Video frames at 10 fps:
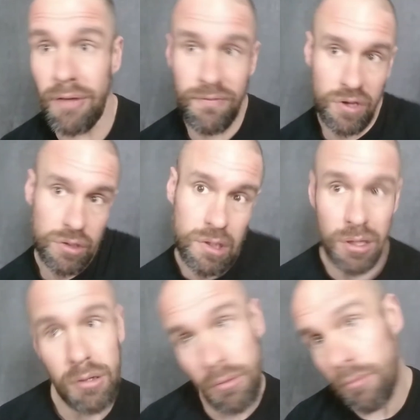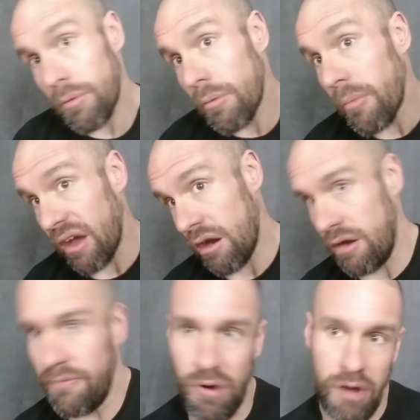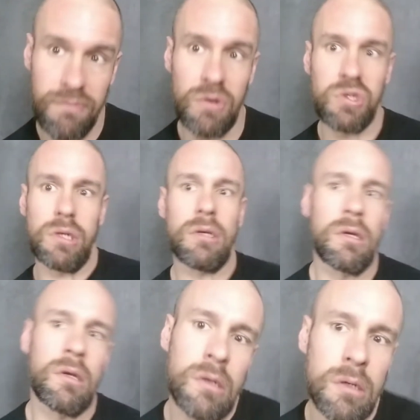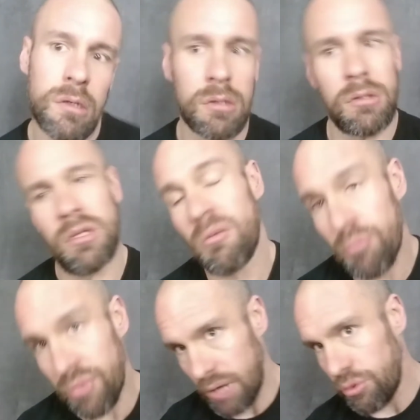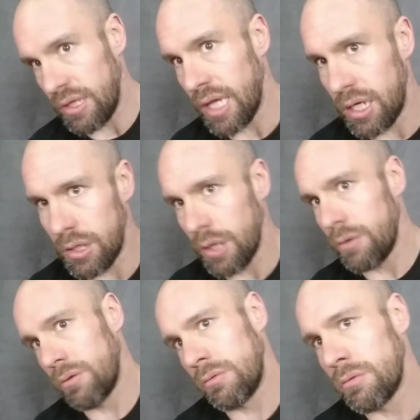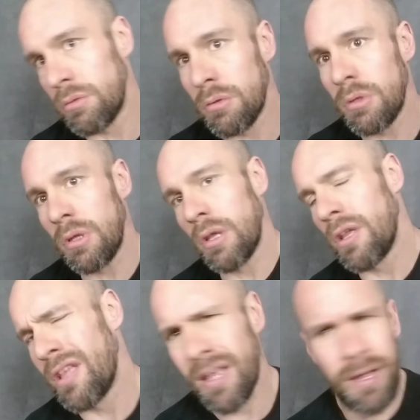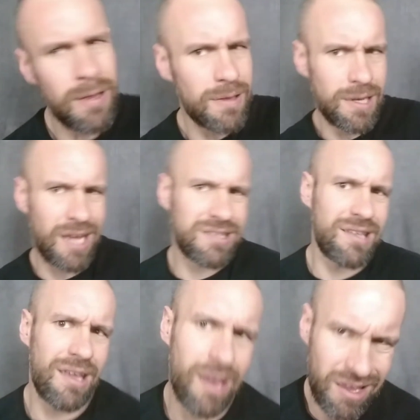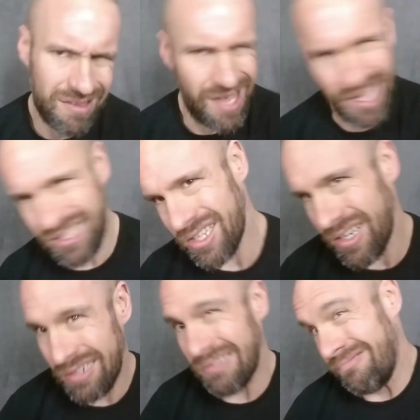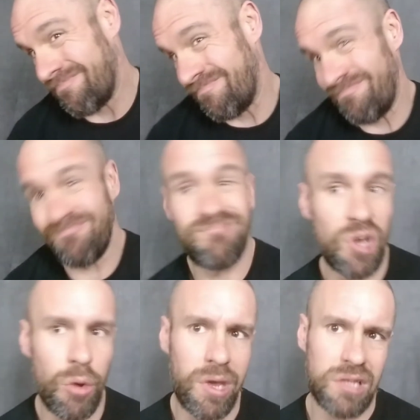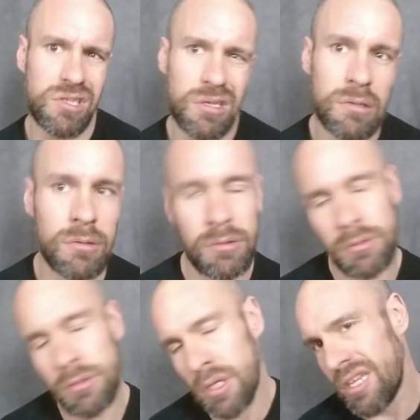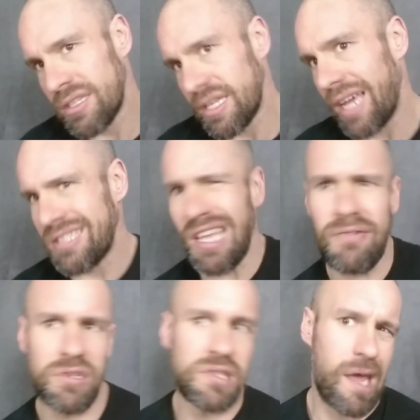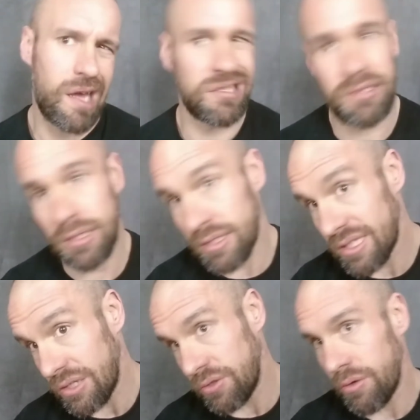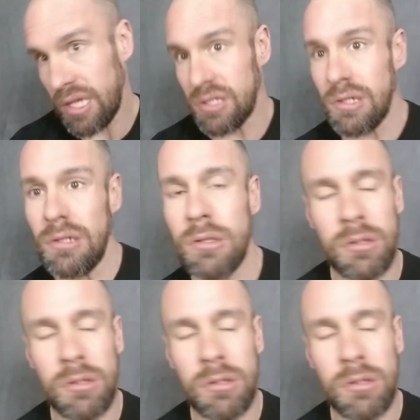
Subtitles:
filled my heart for our future, but I wouldn't let her know. The next day I texted her, no answer. Text after text, still no answer.